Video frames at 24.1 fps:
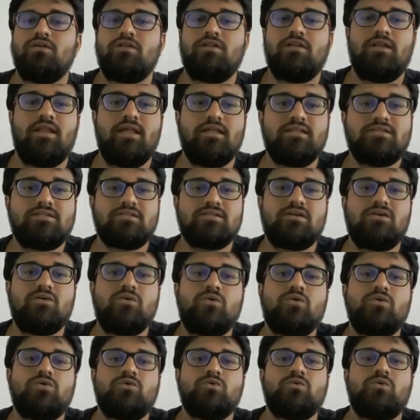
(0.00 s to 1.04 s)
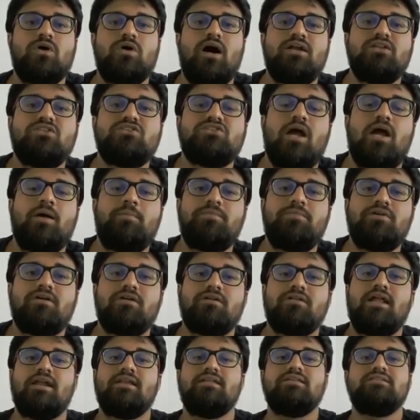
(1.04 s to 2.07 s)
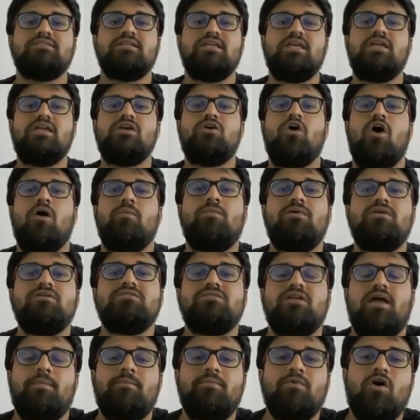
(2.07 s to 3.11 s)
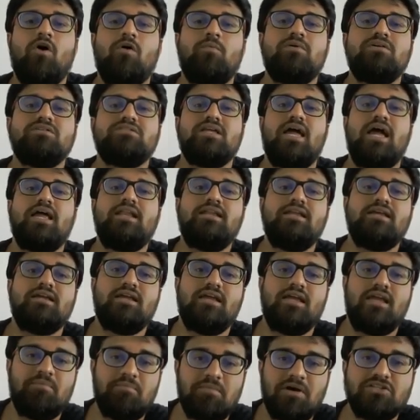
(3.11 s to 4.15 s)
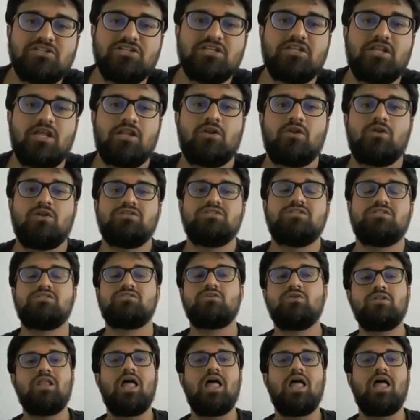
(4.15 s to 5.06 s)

let's go to our chapter, that is e-commerce, m-commerce and emerging technologies. So